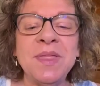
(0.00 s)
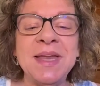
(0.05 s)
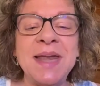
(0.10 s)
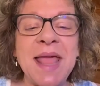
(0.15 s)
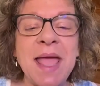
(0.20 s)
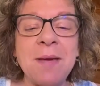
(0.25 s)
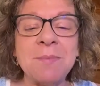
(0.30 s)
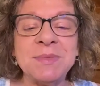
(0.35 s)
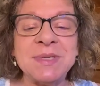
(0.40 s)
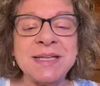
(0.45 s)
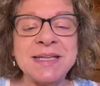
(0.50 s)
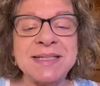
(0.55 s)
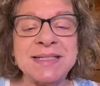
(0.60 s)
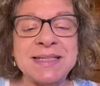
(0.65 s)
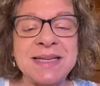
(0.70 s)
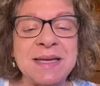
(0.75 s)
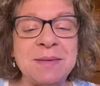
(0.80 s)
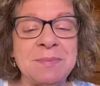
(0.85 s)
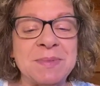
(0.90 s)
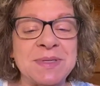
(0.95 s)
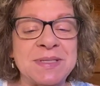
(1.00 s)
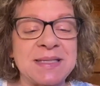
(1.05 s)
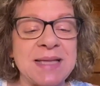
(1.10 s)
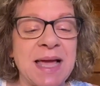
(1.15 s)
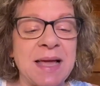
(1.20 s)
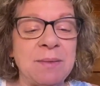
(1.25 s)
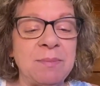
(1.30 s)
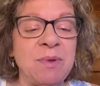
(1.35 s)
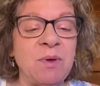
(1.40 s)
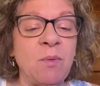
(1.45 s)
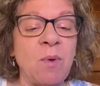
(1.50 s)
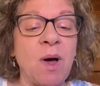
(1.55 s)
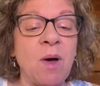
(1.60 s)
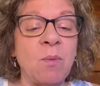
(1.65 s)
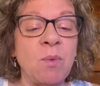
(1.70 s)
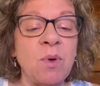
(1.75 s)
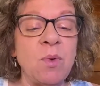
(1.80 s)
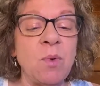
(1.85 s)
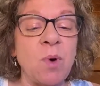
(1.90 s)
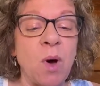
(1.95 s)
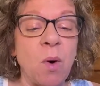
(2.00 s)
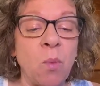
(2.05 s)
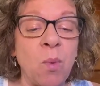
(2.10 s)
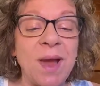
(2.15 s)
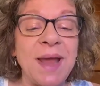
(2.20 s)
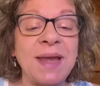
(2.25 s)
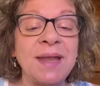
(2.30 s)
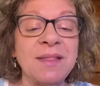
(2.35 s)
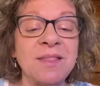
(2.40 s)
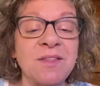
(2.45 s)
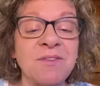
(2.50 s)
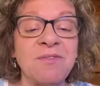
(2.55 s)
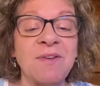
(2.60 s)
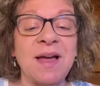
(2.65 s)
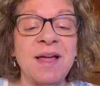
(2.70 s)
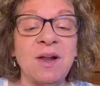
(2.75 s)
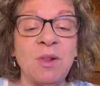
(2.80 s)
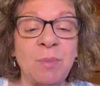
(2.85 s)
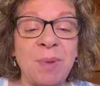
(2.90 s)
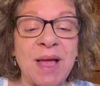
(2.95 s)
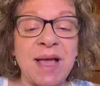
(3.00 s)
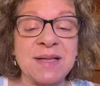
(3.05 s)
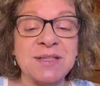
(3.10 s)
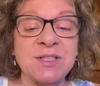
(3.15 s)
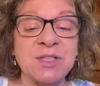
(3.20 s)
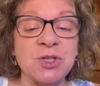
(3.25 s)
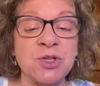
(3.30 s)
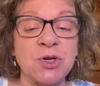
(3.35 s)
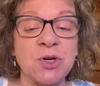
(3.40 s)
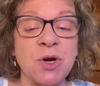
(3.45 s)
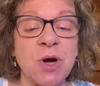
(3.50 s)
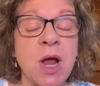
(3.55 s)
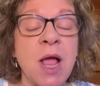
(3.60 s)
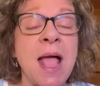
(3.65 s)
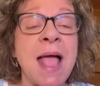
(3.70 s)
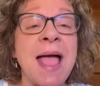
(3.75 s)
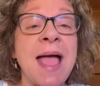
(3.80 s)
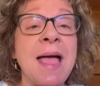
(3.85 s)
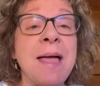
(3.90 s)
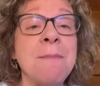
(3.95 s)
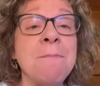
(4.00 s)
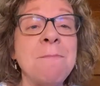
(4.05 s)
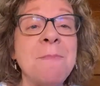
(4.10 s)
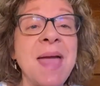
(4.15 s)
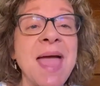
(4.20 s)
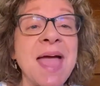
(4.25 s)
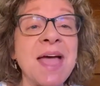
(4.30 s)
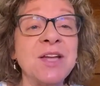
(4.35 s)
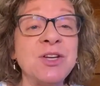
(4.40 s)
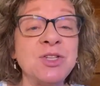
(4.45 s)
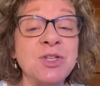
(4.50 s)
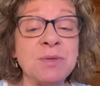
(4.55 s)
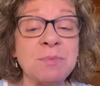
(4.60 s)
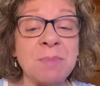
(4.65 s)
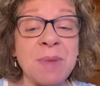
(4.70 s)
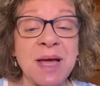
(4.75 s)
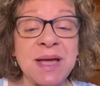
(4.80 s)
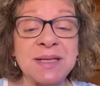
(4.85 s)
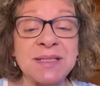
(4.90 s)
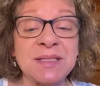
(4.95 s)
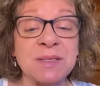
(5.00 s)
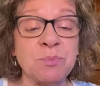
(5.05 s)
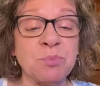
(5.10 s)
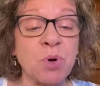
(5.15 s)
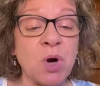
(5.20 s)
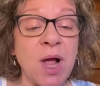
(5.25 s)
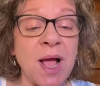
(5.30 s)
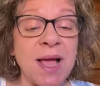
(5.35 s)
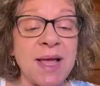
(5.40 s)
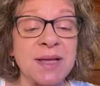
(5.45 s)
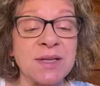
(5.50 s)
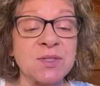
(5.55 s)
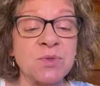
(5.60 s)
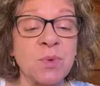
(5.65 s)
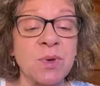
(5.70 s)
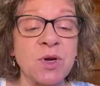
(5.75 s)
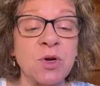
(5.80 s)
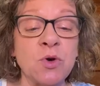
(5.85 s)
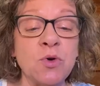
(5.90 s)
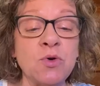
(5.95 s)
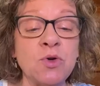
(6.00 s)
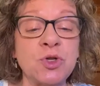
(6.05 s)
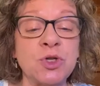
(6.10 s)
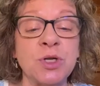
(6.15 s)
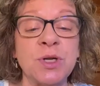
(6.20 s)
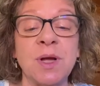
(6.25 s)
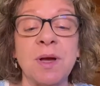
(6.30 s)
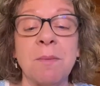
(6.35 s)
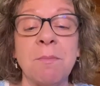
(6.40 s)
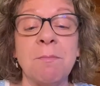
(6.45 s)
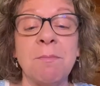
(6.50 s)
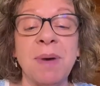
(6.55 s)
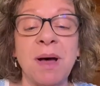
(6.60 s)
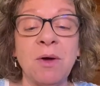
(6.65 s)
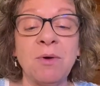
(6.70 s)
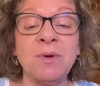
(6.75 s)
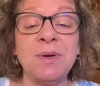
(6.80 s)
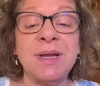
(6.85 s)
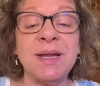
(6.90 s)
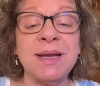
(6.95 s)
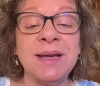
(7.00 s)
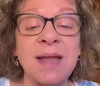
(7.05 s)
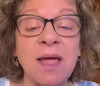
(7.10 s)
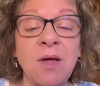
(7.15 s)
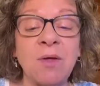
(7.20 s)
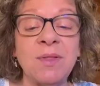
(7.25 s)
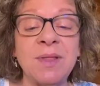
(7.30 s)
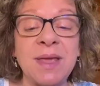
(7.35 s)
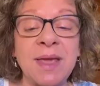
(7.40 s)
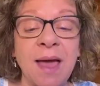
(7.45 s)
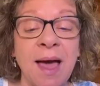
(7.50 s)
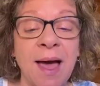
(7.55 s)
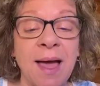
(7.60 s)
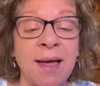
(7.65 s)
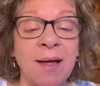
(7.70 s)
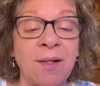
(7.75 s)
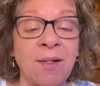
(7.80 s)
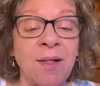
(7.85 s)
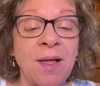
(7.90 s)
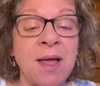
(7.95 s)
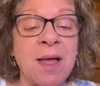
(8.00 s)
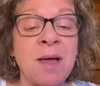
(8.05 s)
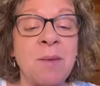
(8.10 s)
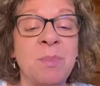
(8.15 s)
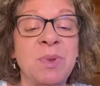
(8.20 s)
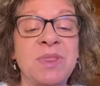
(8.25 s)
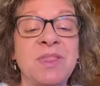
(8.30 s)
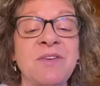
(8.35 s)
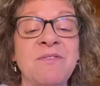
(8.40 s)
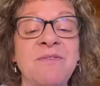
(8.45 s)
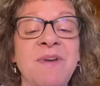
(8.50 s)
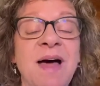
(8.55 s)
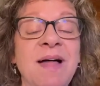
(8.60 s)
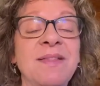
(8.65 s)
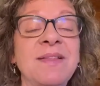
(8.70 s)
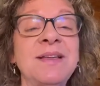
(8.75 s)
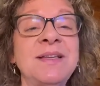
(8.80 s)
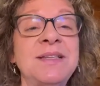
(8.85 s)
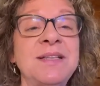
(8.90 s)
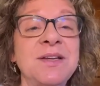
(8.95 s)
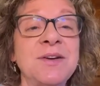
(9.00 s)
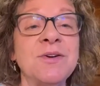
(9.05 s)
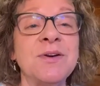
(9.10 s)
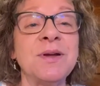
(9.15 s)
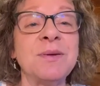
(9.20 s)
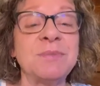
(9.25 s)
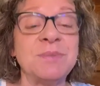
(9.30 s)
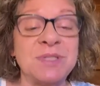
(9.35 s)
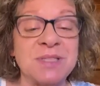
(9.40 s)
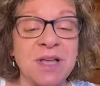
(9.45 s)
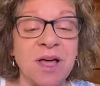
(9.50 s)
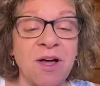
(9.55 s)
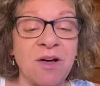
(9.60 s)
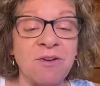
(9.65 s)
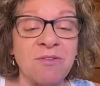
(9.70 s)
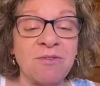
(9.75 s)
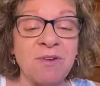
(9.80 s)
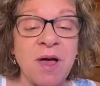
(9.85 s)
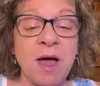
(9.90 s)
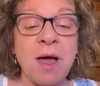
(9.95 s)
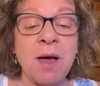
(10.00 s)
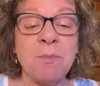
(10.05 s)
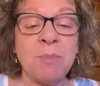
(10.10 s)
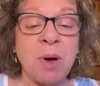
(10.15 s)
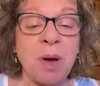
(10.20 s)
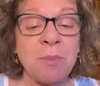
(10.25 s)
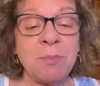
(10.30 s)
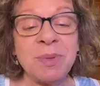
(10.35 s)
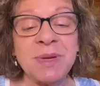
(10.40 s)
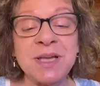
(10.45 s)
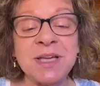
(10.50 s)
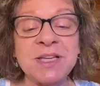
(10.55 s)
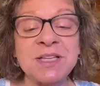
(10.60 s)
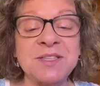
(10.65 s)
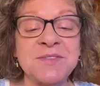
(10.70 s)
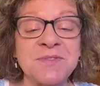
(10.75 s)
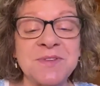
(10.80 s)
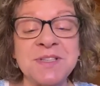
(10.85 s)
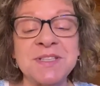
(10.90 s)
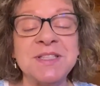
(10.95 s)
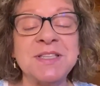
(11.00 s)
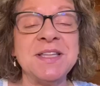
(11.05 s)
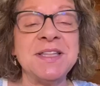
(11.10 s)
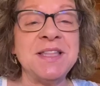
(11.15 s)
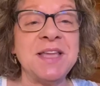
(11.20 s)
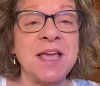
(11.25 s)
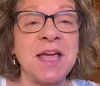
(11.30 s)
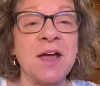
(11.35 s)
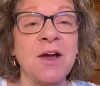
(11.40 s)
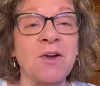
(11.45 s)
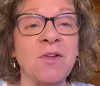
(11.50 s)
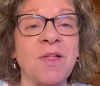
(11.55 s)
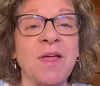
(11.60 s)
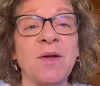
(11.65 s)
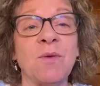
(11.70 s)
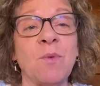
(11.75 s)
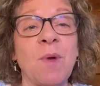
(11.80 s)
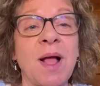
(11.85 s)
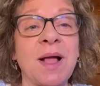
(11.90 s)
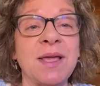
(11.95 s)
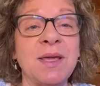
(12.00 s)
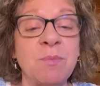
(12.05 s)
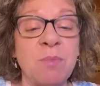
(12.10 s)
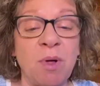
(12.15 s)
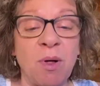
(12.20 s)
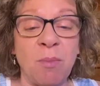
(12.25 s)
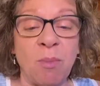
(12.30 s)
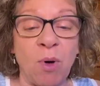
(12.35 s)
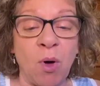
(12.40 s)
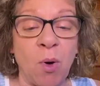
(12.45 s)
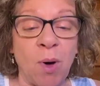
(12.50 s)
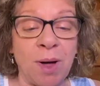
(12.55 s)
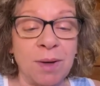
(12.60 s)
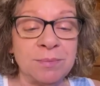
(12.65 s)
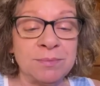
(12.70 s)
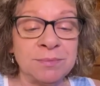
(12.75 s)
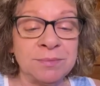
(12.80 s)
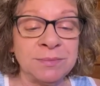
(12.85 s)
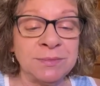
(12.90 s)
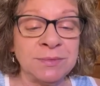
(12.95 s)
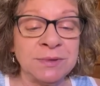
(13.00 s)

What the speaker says: With an empty seat beside me while we awaited the final passenger. Imagine my surprise when who should come bounding down the aisle but the volunteer himself, pumping his fists in the air like Rocky Balboa.